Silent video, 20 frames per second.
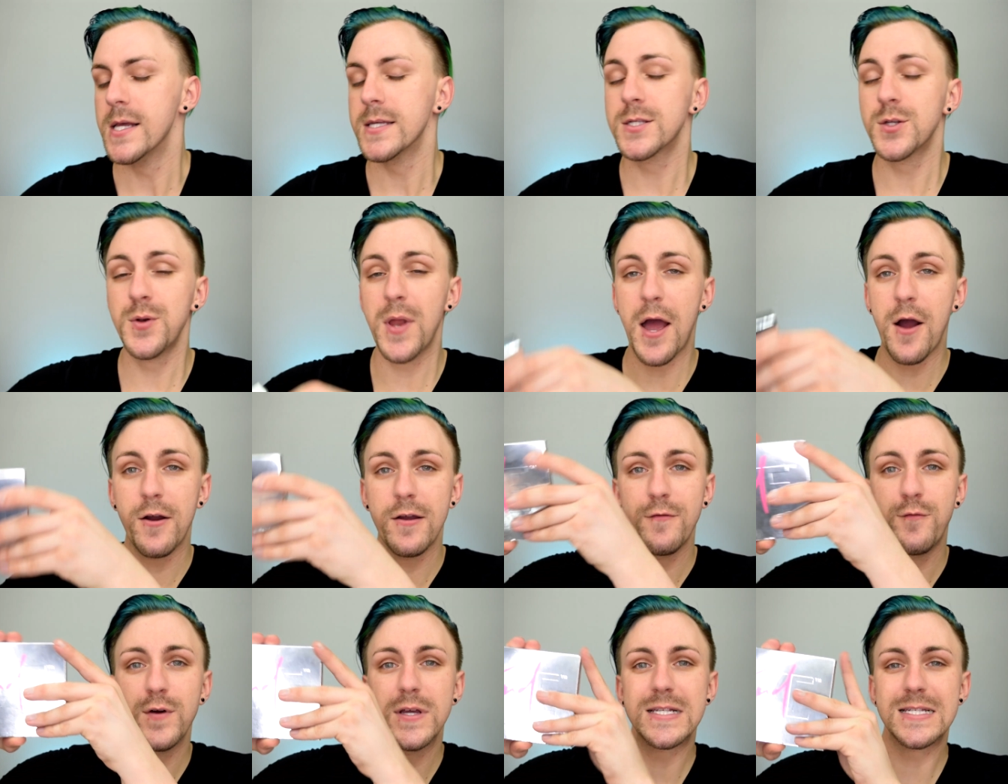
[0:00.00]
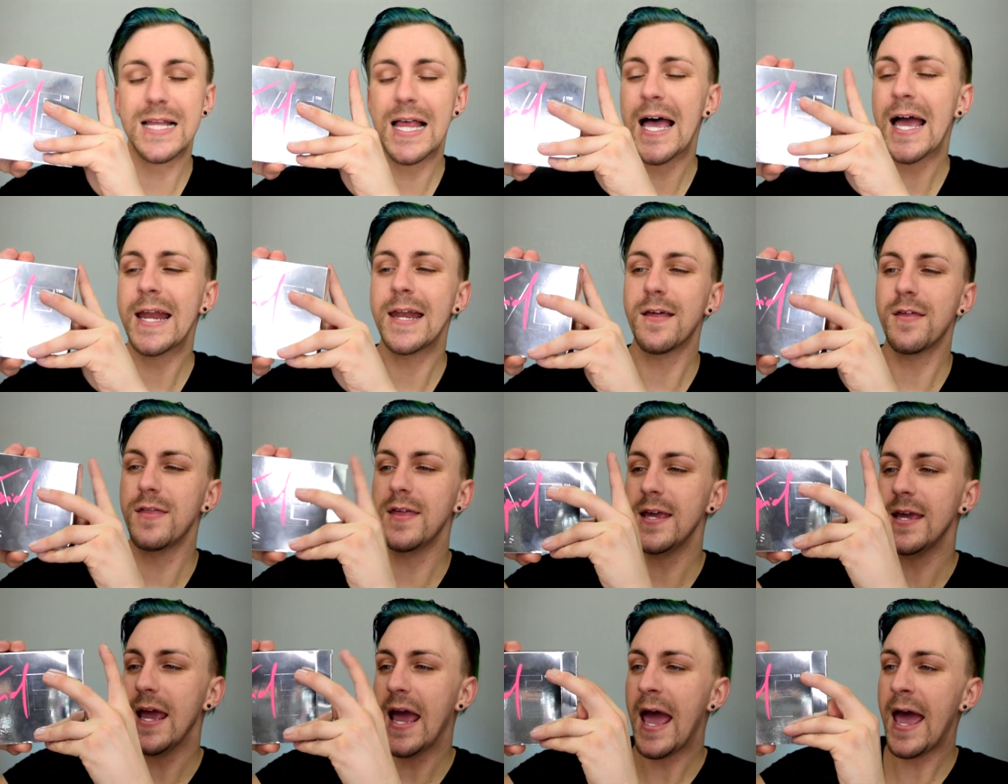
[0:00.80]
So now if we slide
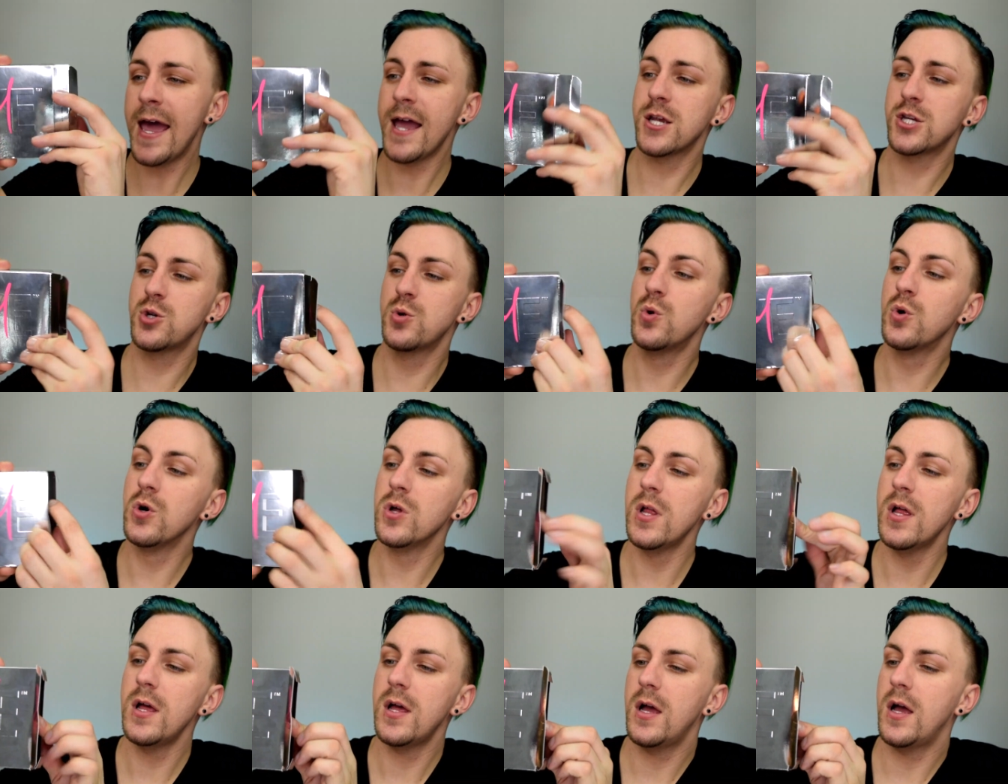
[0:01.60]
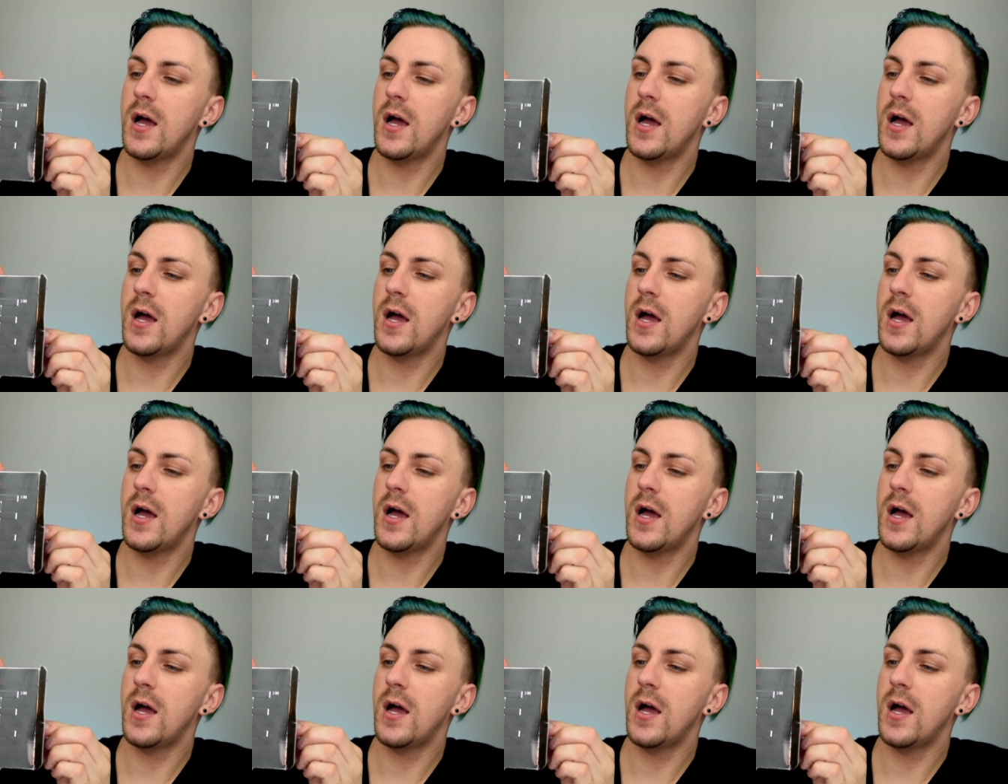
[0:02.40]
the actual